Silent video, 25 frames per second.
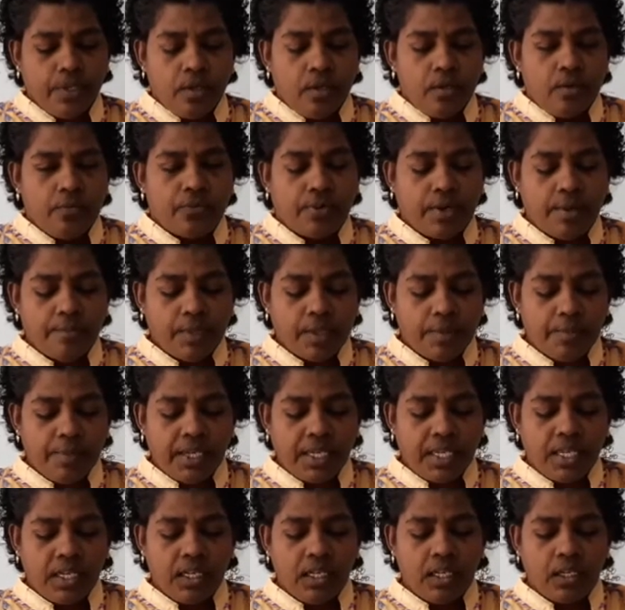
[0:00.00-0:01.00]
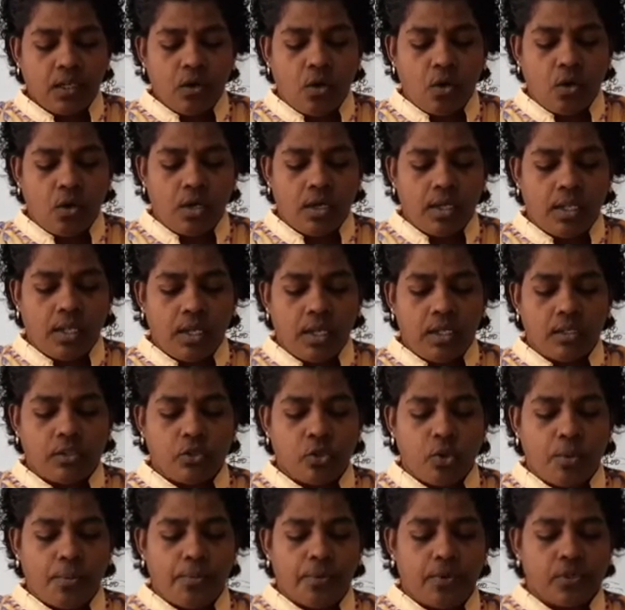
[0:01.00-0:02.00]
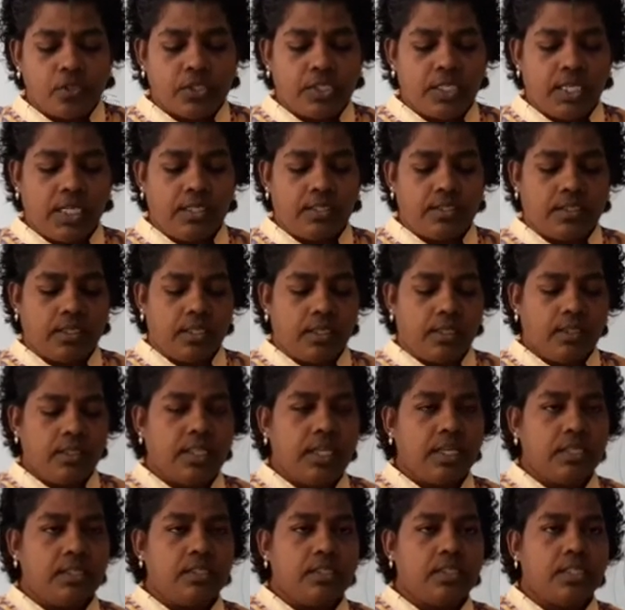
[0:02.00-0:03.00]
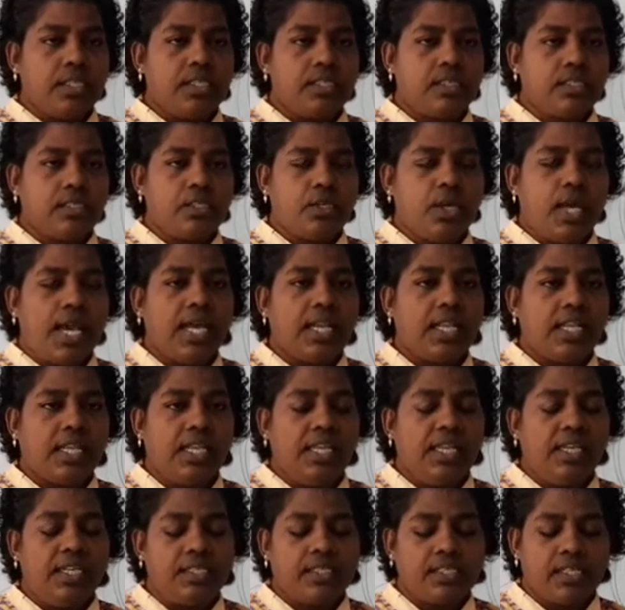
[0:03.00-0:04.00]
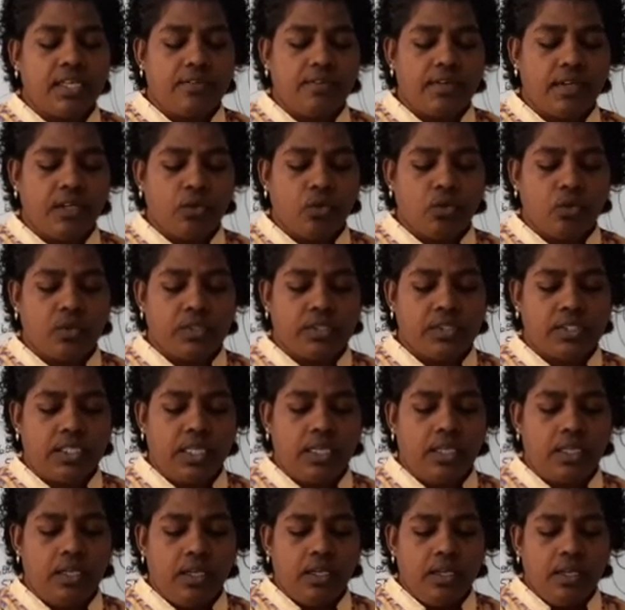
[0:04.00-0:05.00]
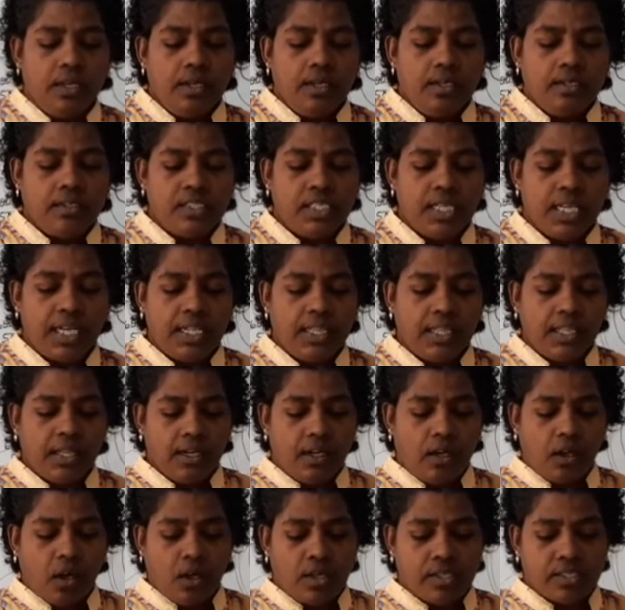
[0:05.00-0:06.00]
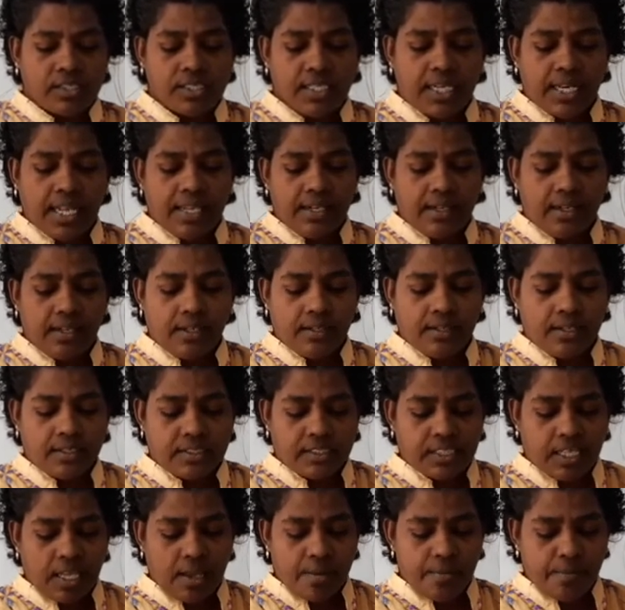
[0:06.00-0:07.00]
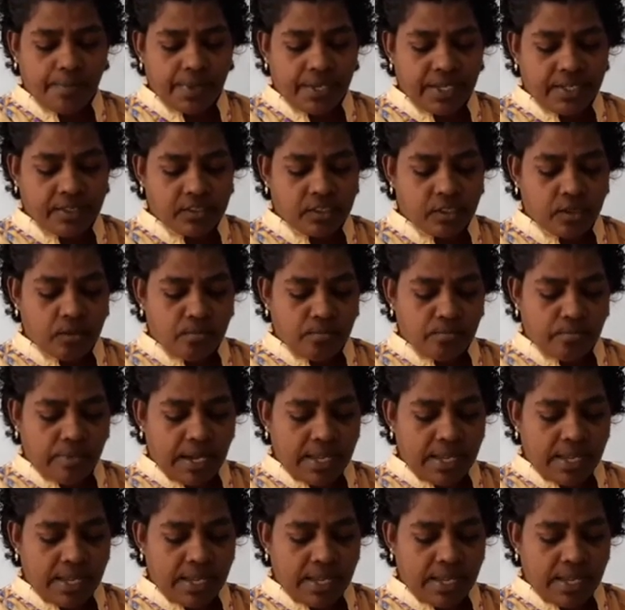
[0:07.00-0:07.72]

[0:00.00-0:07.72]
from the beginning on your topo sheet, that is your E7 question till the last line in the same page.